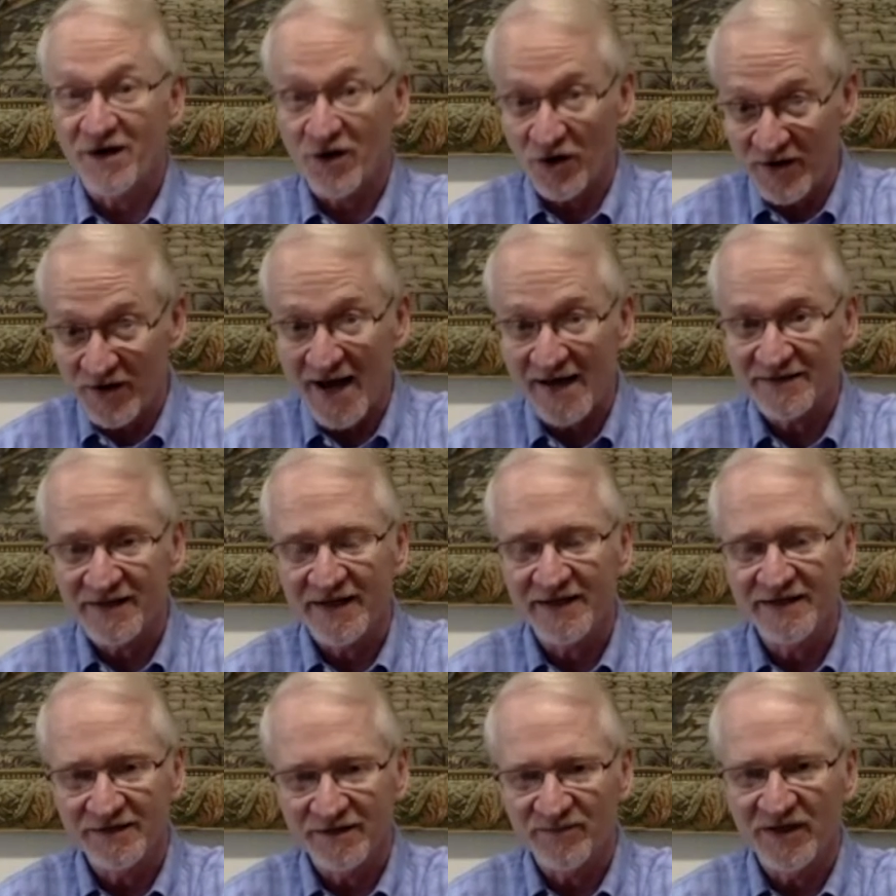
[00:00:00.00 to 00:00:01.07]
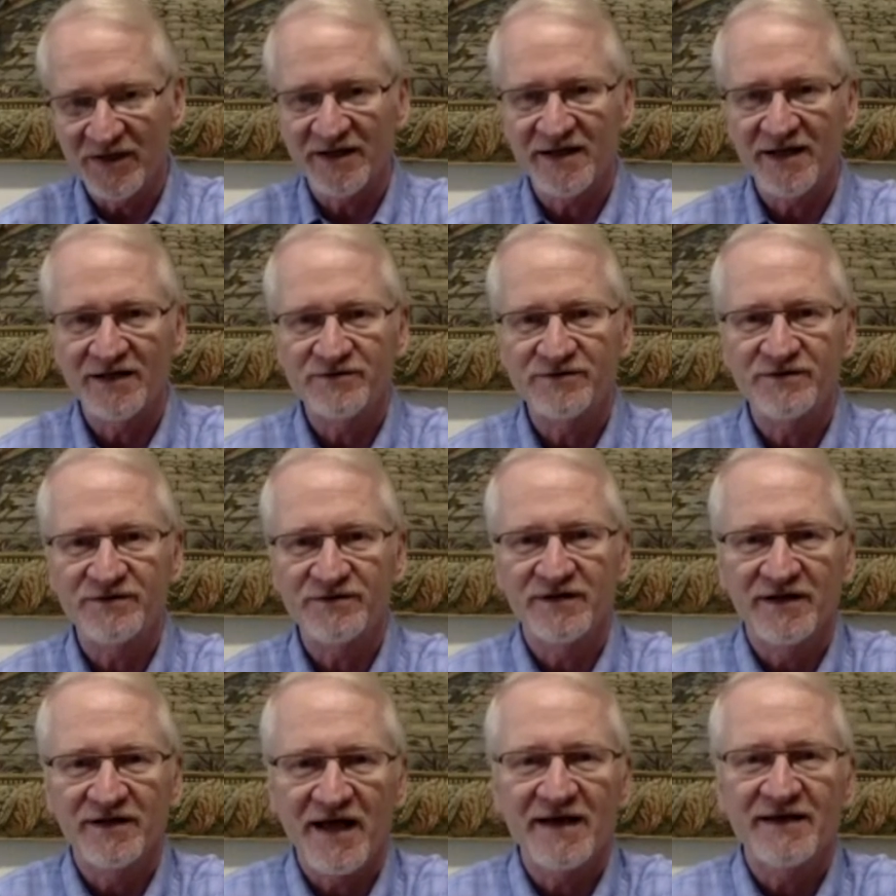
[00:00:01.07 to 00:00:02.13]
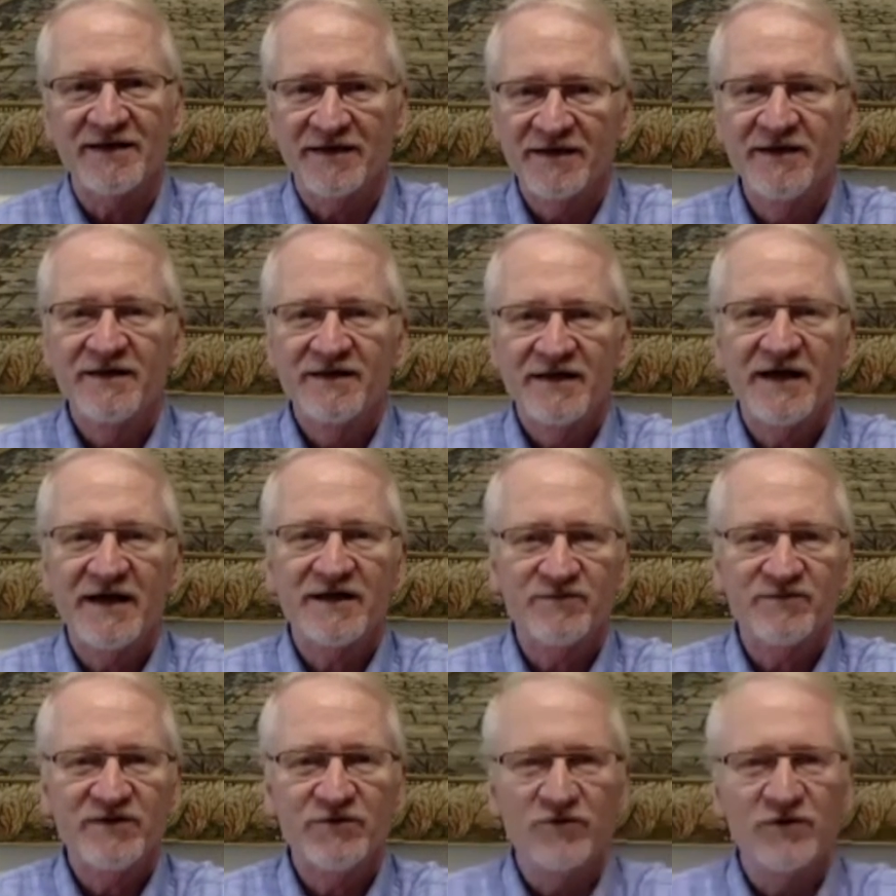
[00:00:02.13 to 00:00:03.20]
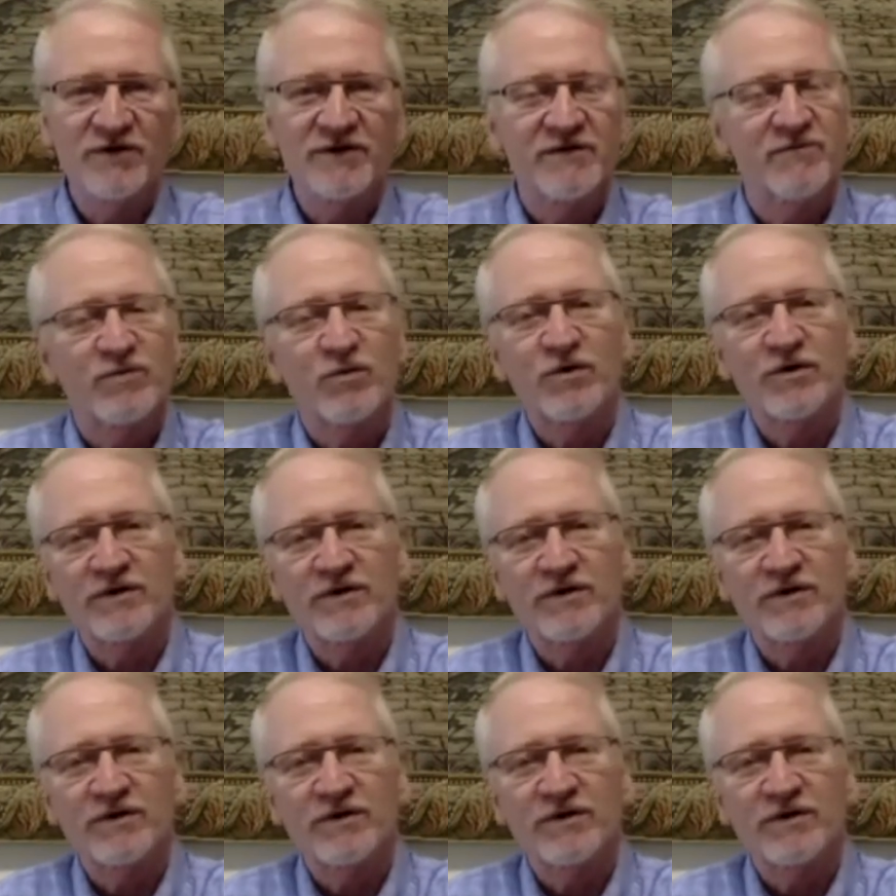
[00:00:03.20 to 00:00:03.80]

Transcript: are not taking the medication and that that can be really important.